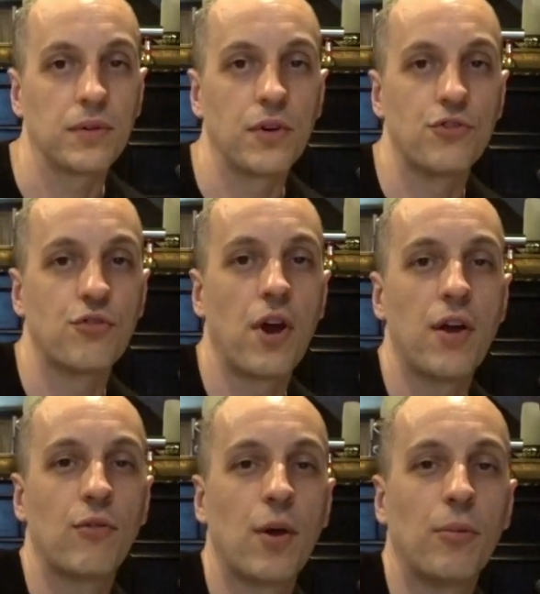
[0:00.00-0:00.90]
a
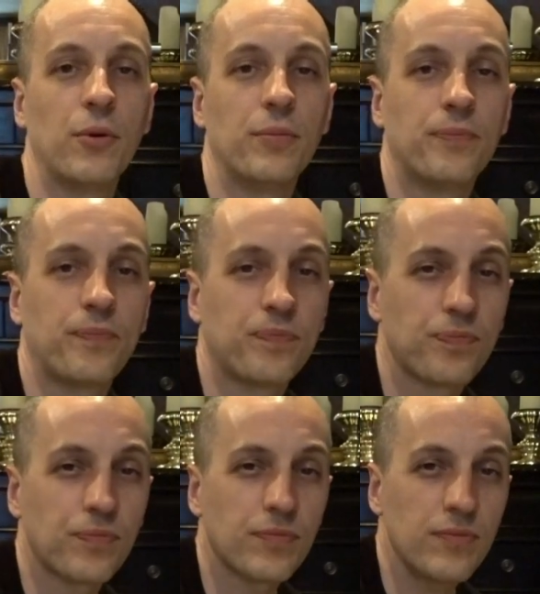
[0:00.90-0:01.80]
tri-rebel
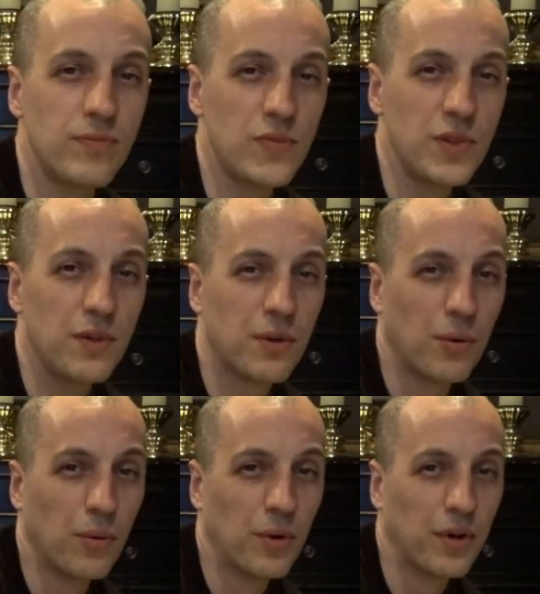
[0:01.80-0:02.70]

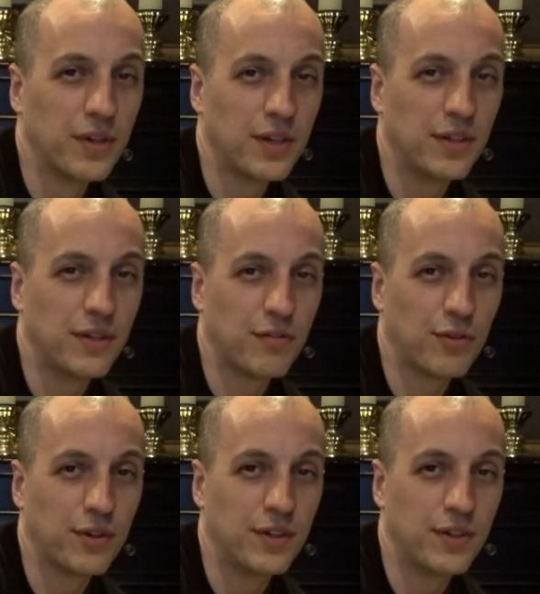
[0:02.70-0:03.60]
or
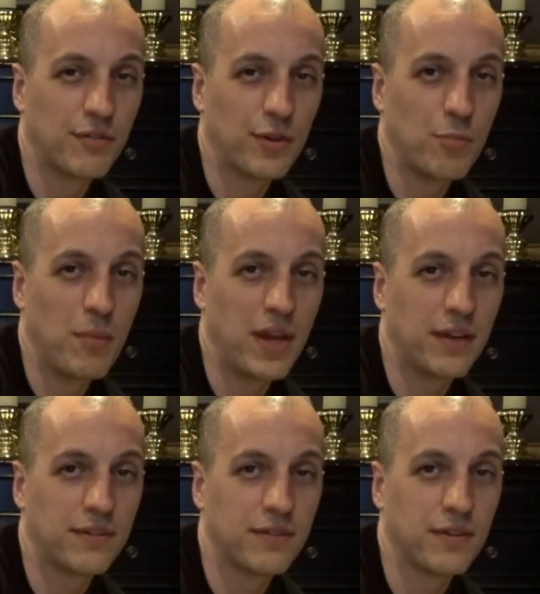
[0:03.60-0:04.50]
different different
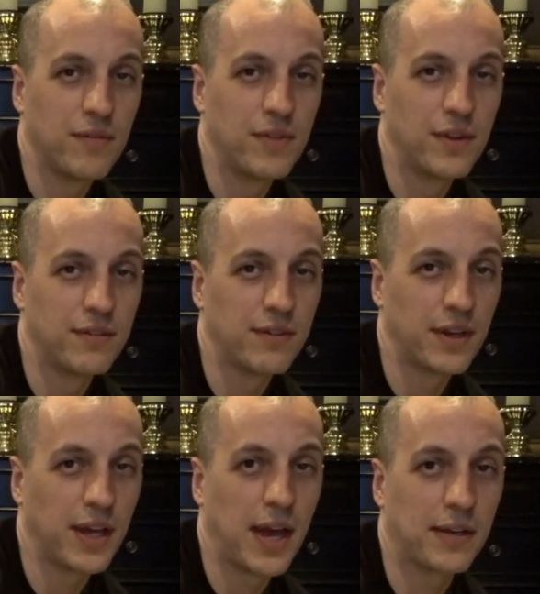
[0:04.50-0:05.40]
makes of this,
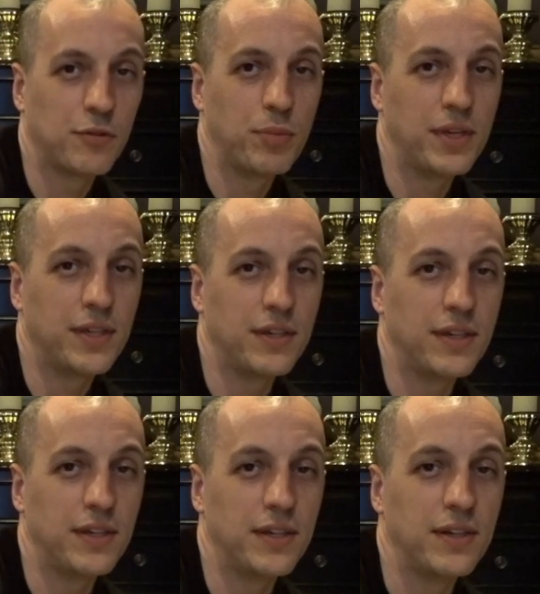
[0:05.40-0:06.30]
like
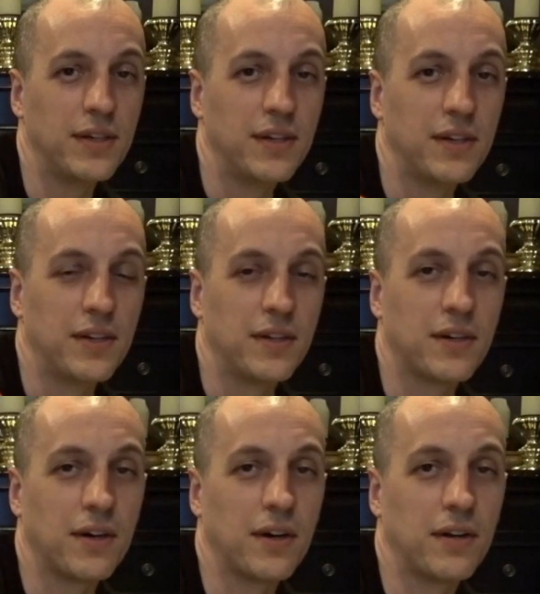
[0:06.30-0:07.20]
XPE.
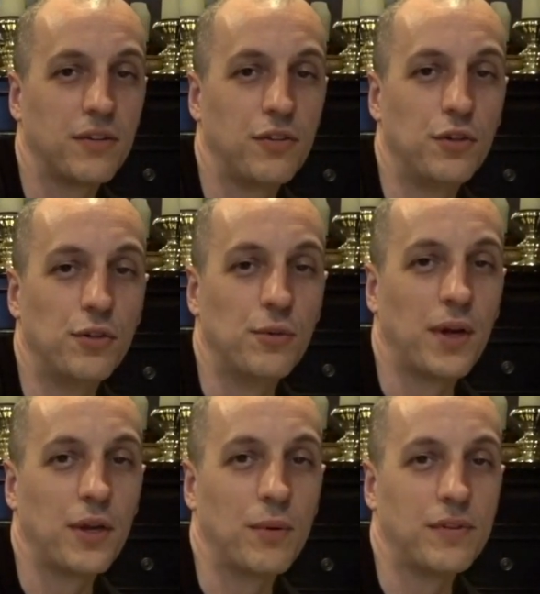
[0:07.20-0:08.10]
Uh, two
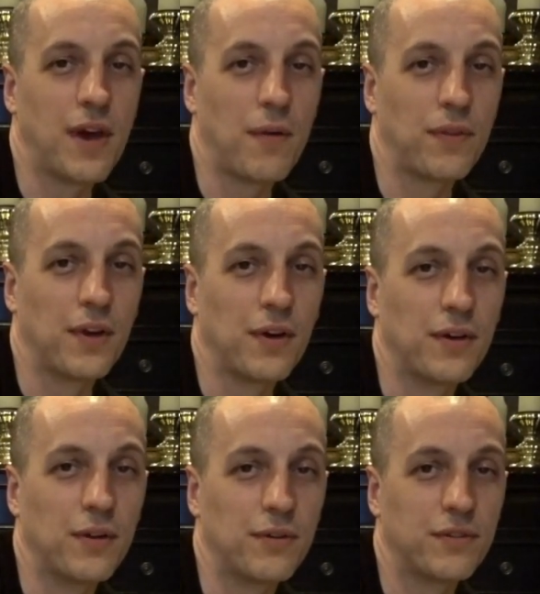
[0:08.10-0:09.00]
I know is out there. I
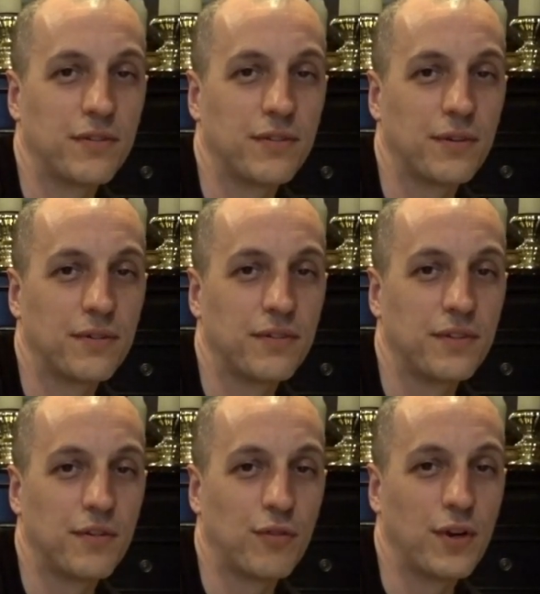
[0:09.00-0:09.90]
know there's there's
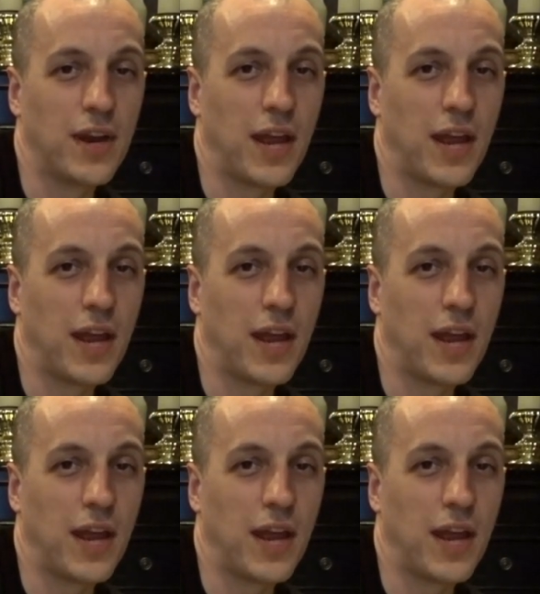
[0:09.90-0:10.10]
different